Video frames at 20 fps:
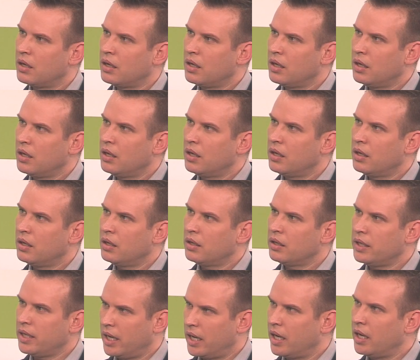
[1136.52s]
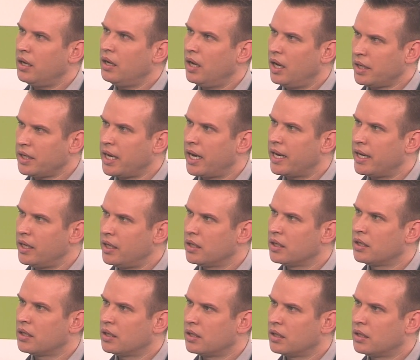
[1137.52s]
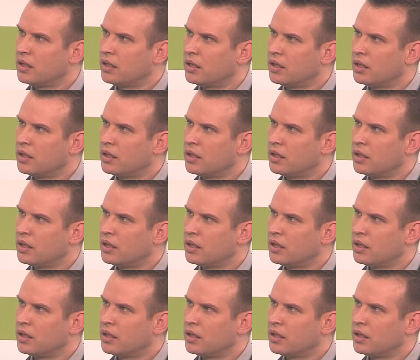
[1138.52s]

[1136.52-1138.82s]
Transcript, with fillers: of lost, losing their yeah, balance okay. and having problems,